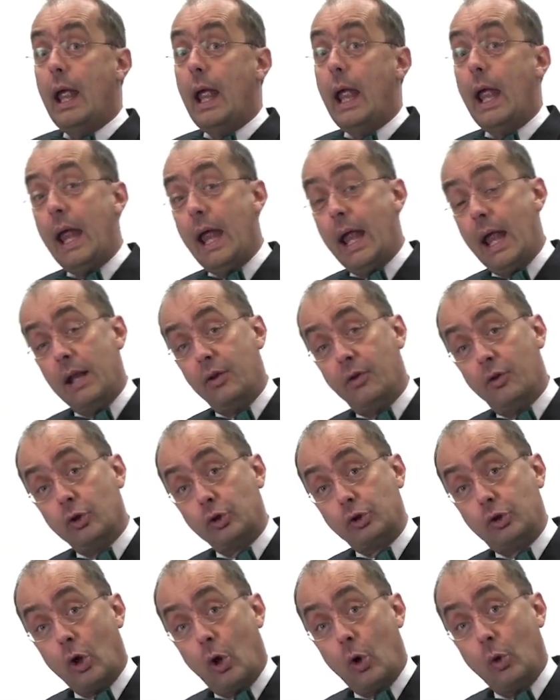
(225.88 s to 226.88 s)
and
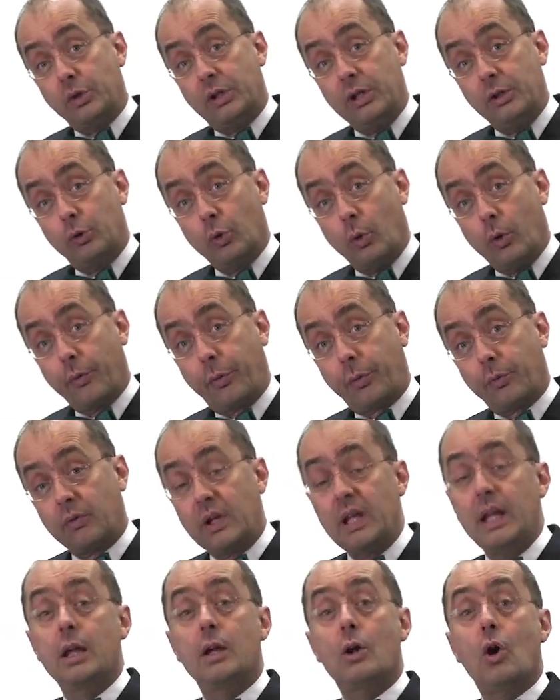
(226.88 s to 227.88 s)
a goat in door
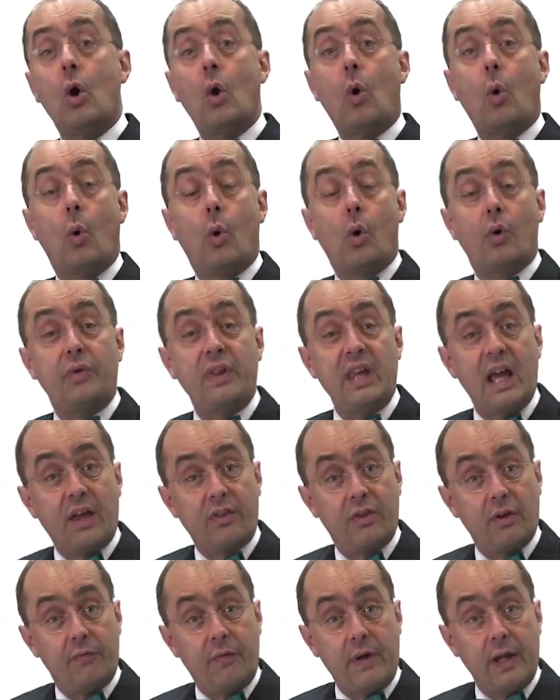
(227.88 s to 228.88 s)
3, or the
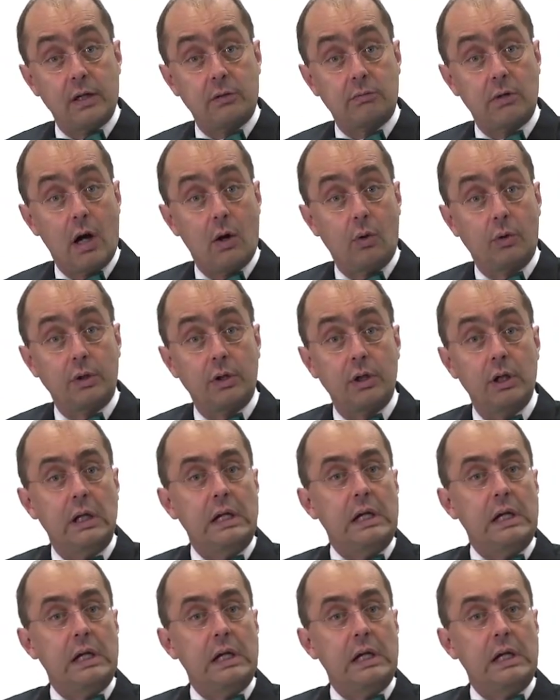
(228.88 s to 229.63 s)
other way around.